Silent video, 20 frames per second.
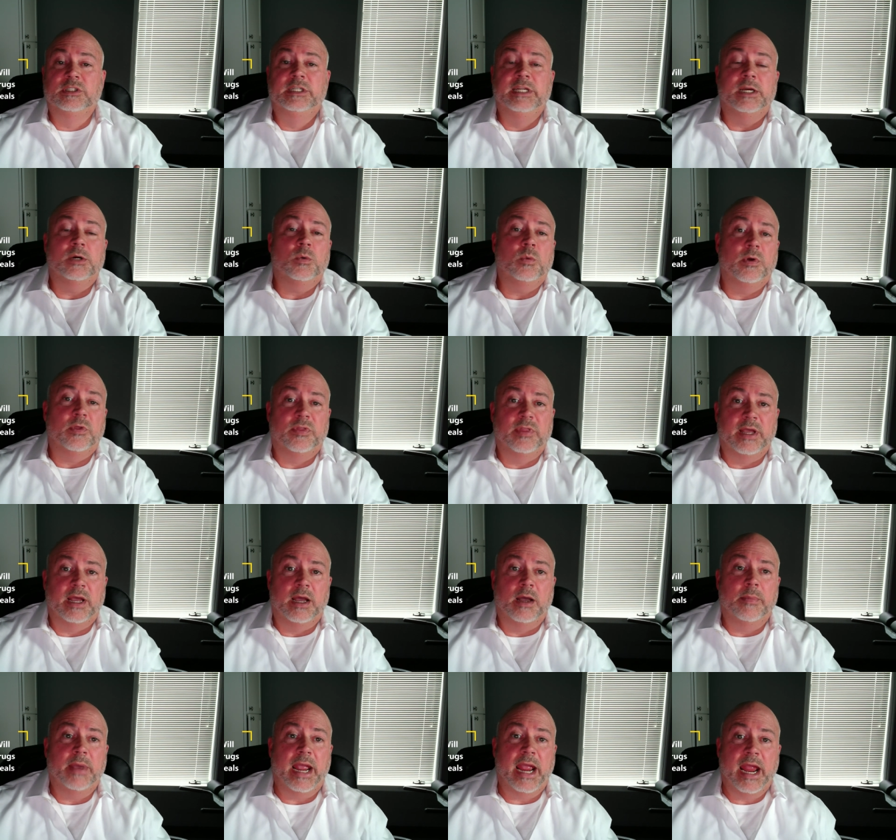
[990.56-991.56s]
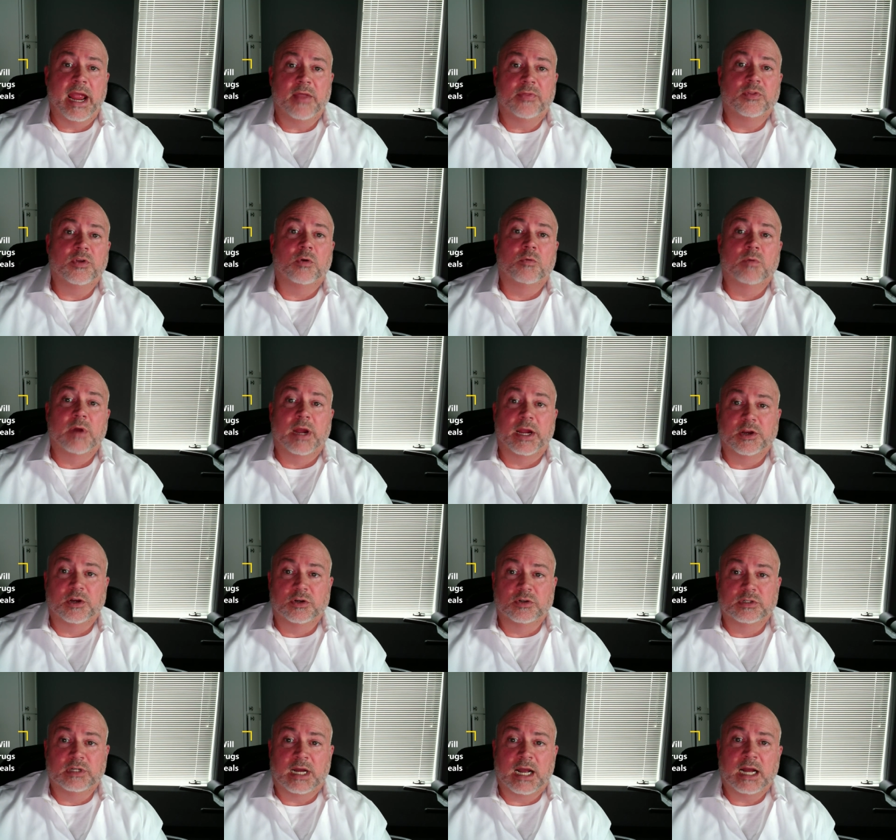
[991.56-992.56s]
deal with them and their
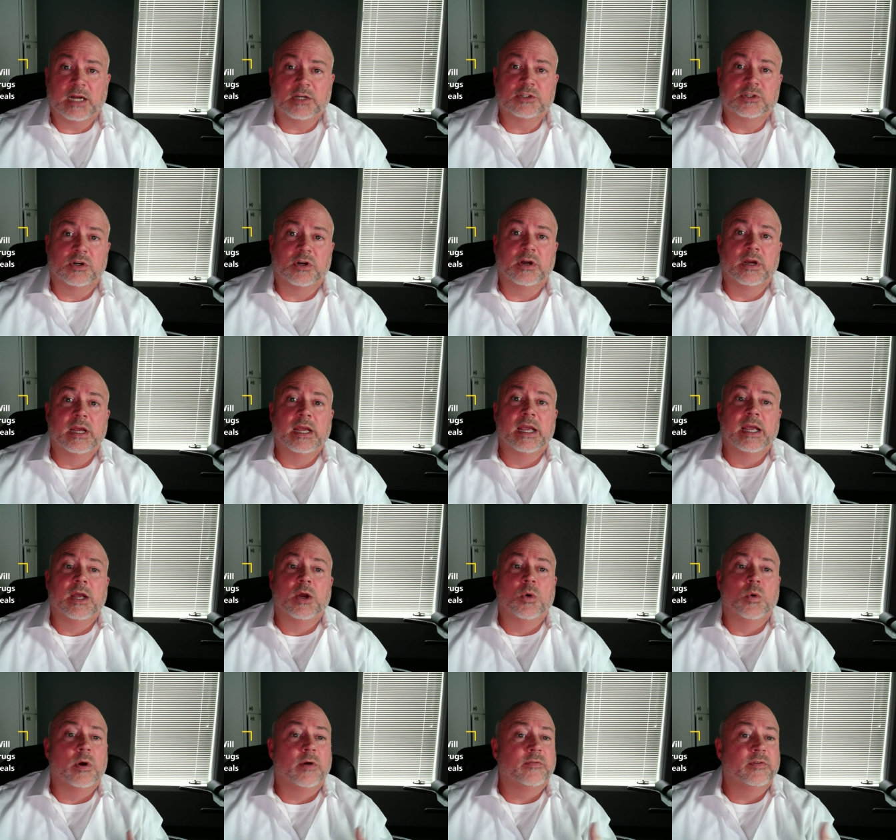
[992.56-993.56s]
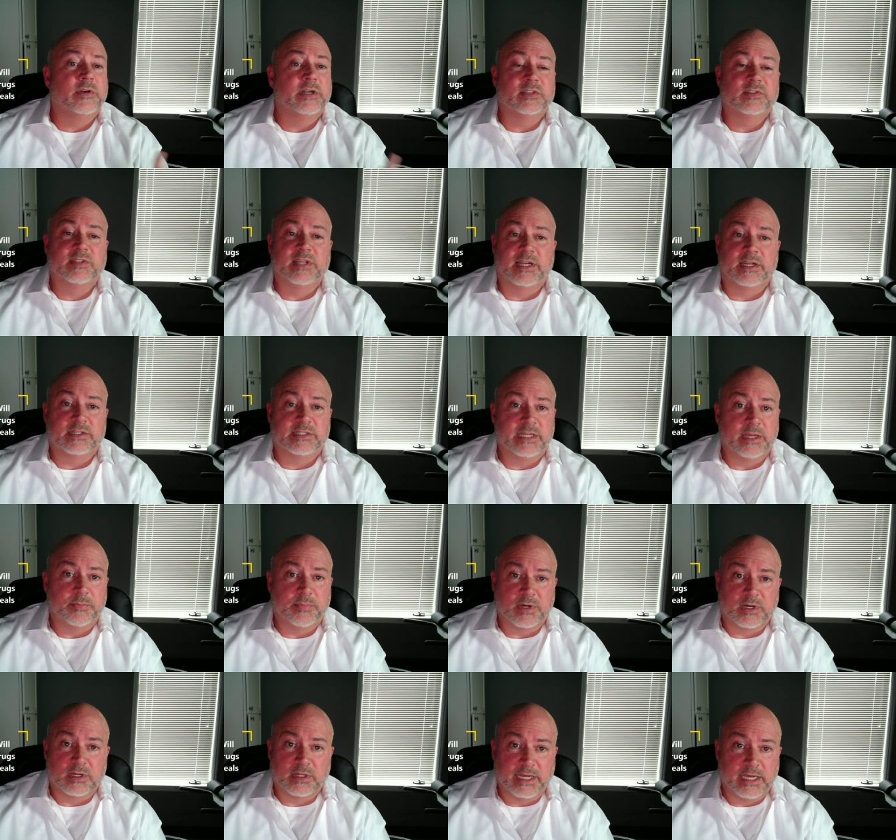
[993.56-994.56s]
regular doctor, whoever it is that
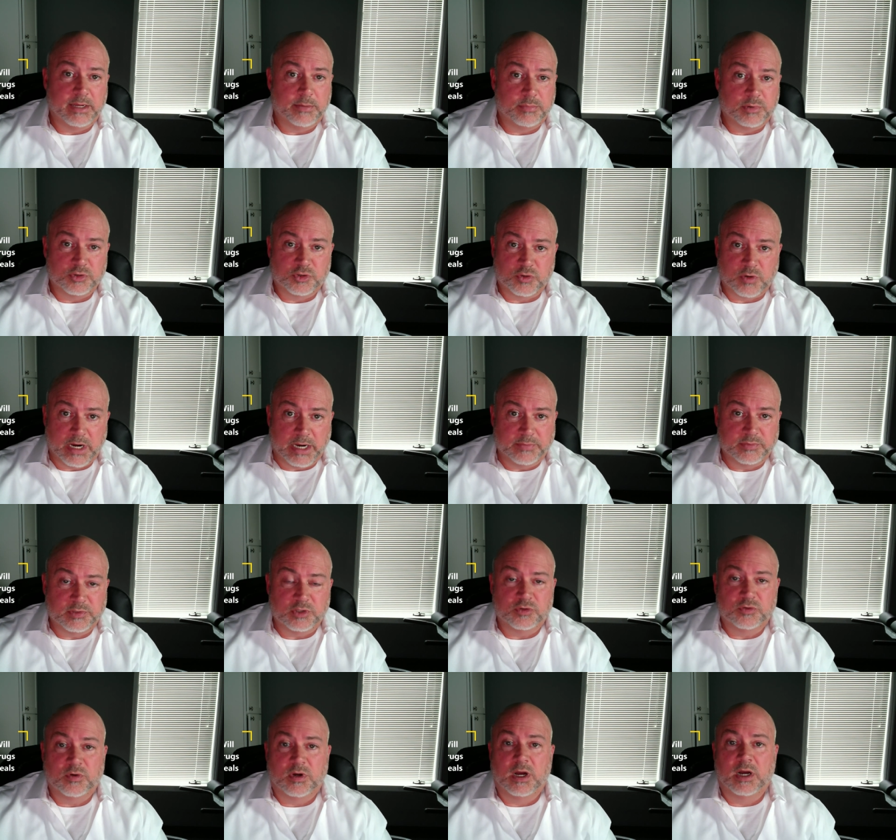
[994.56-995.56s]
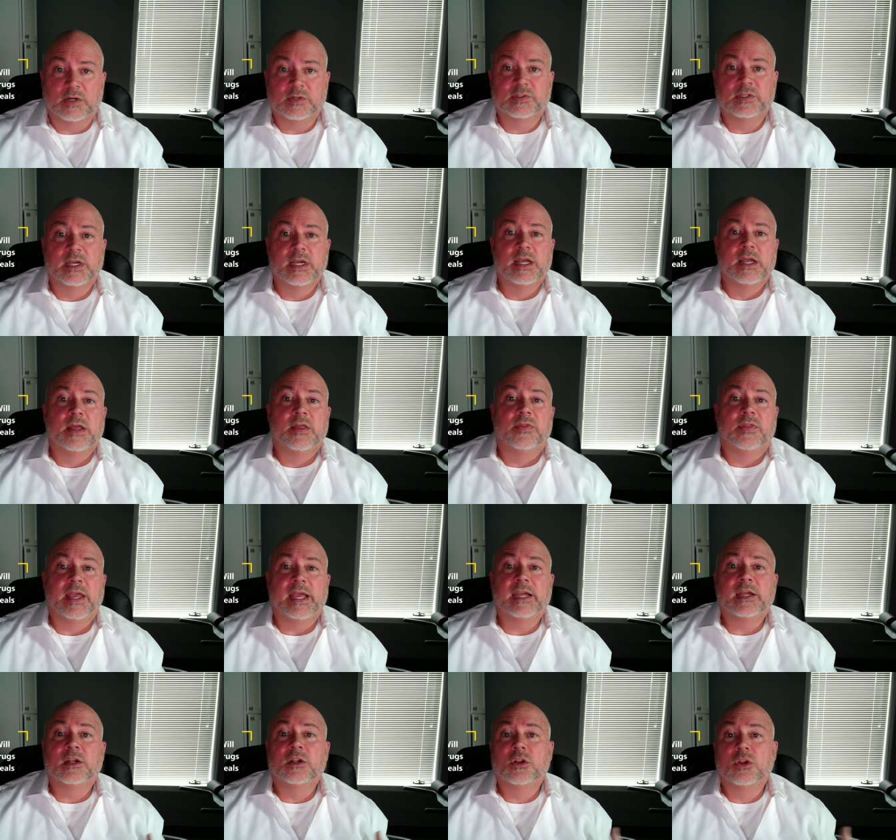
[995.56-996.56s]
typically prescribes their drugs.
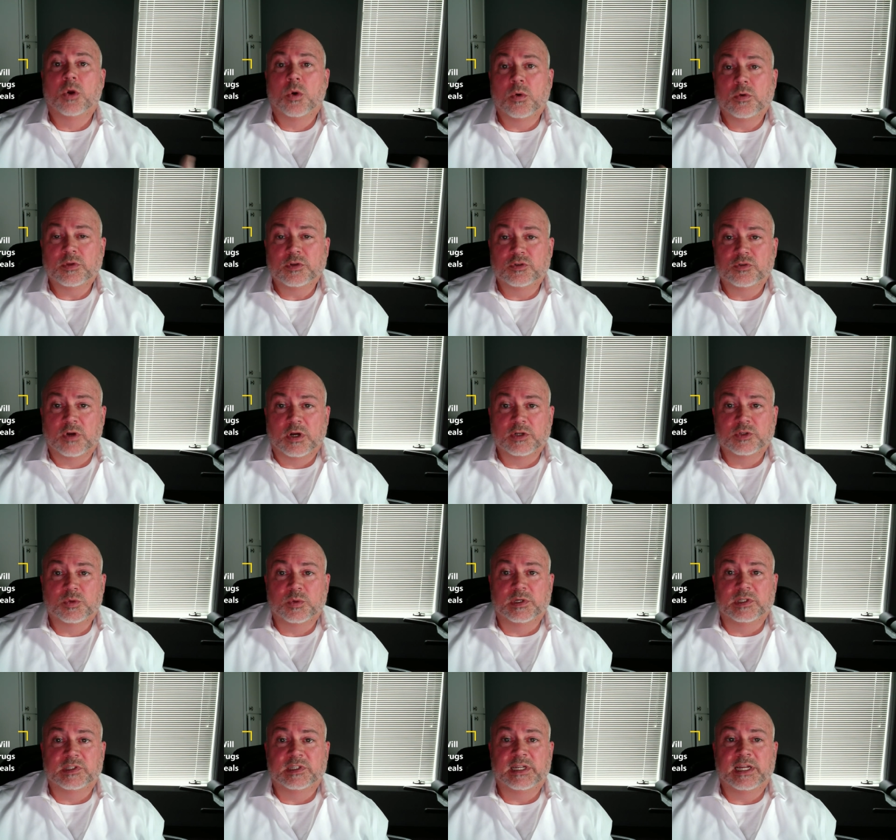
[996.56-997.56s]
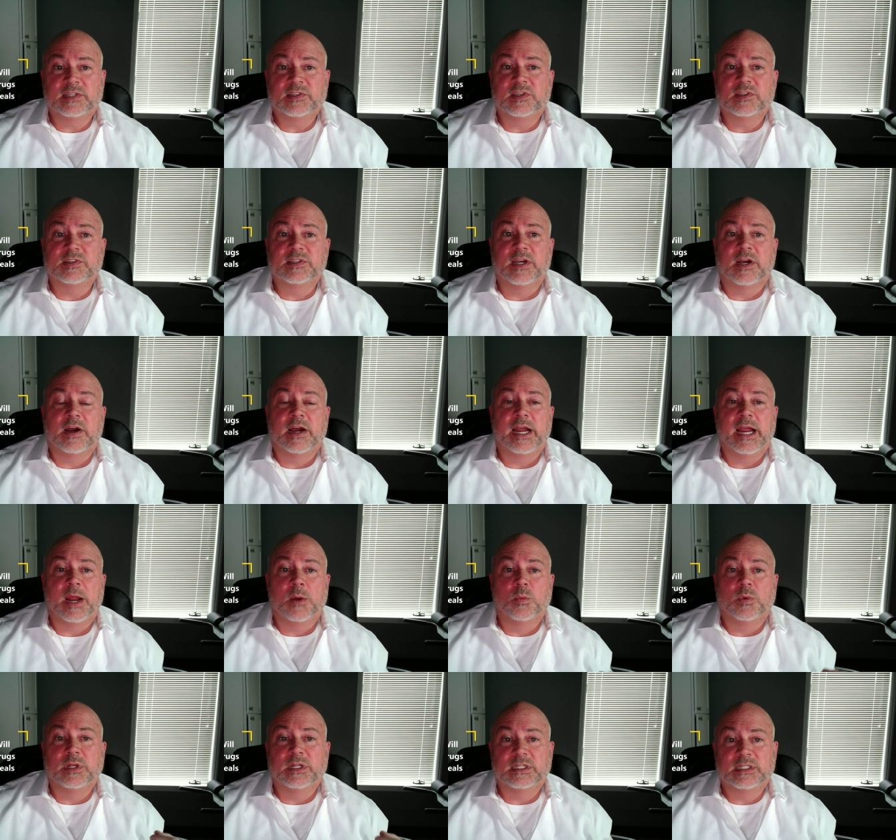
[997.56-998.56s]
They can lower the drugs when it's necessary,
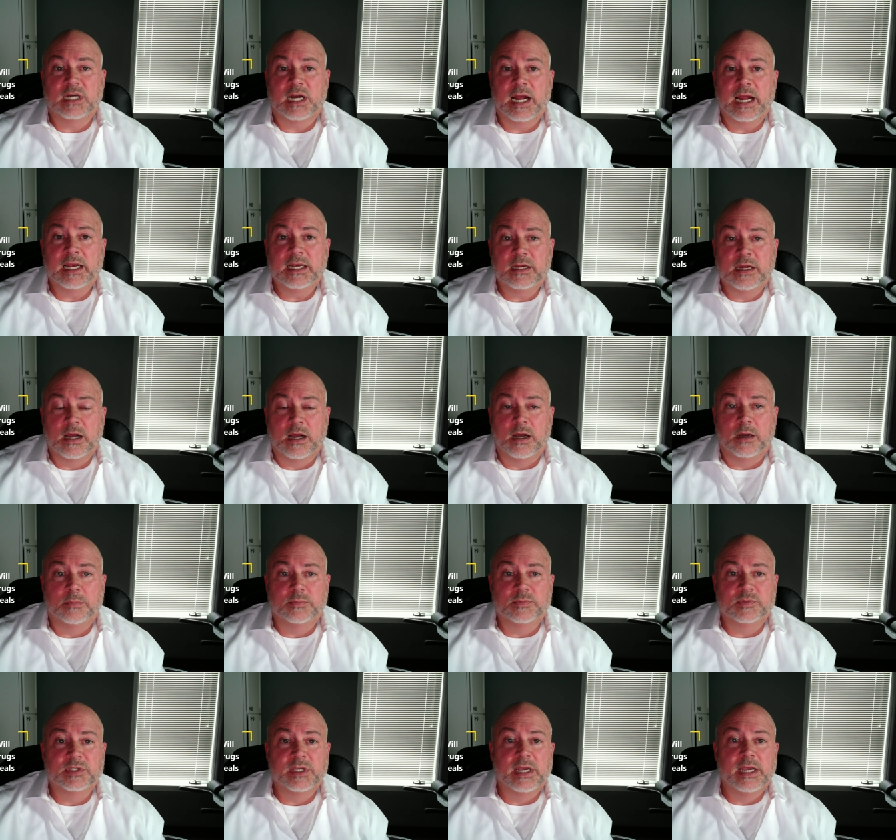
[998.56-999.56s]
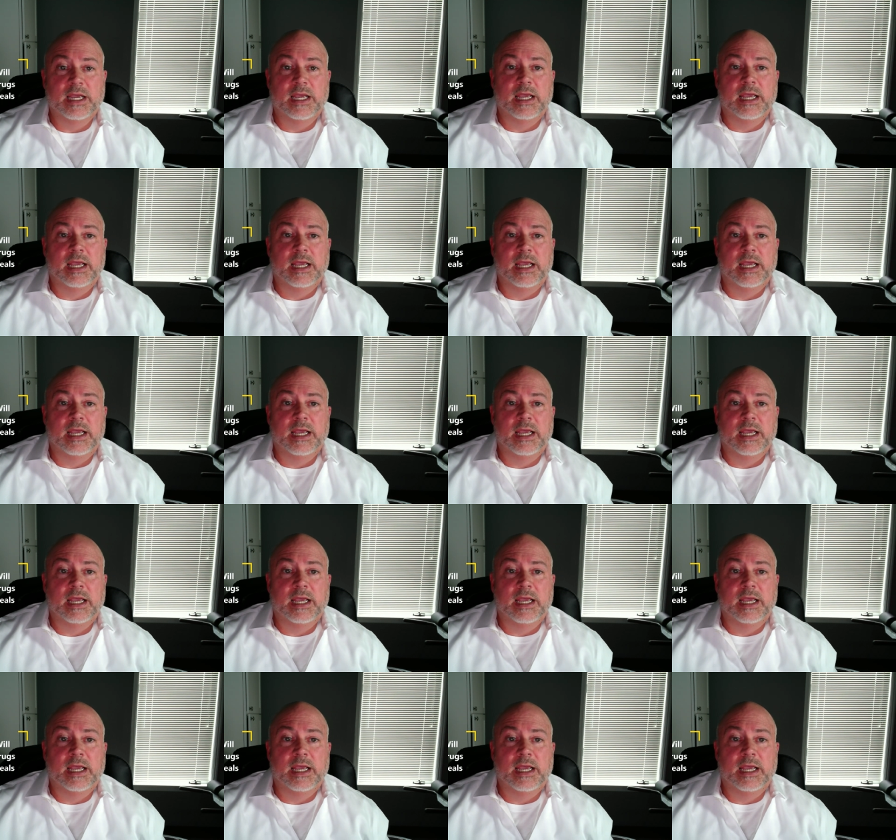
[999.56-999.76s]
and when the time comes,